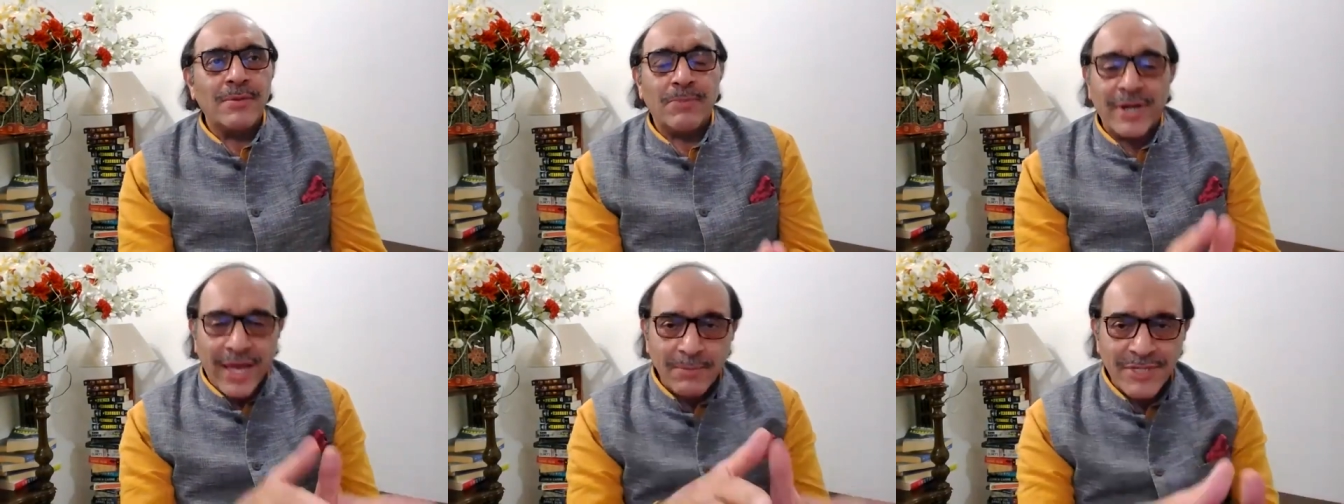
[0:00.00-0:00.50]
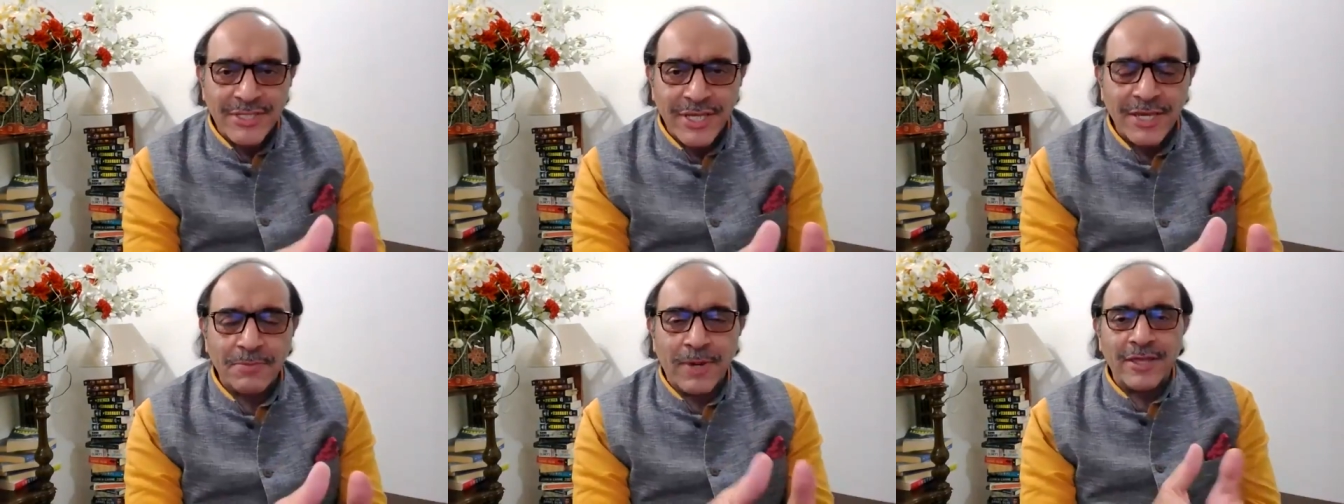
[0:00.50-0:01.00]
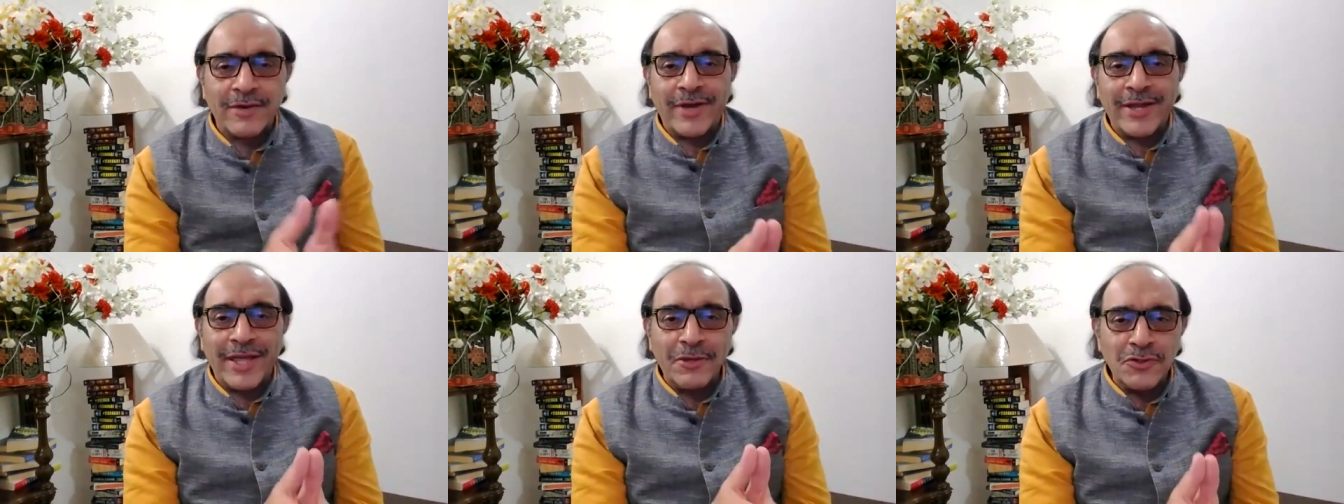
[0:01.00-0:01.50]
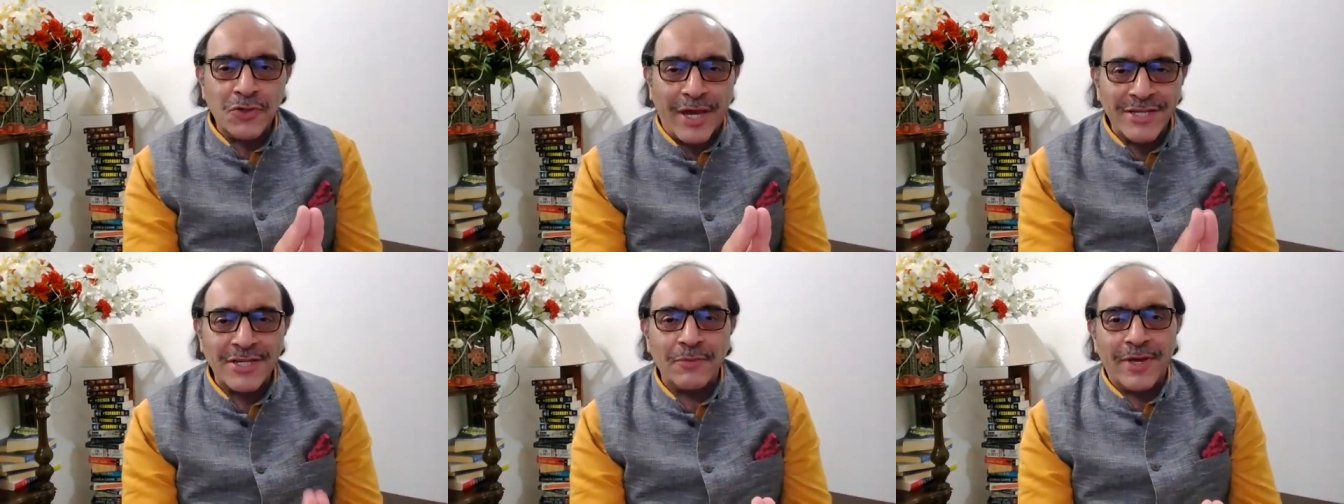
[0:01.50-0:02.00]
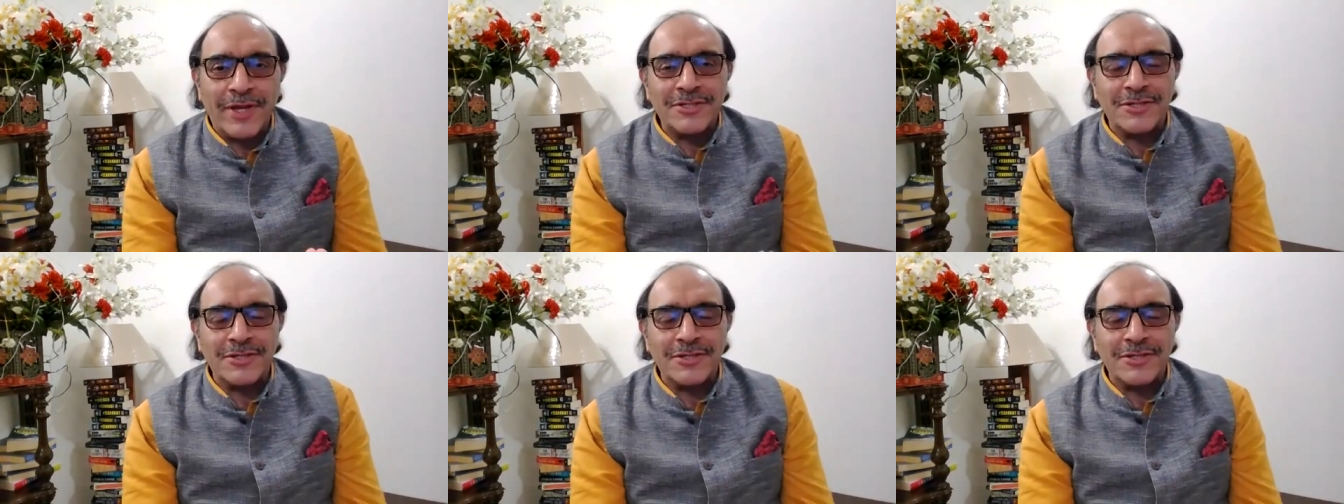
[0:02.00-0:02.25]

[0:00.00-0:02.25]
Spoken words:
But I'm a Sikh, by the way, and I used to actually wear a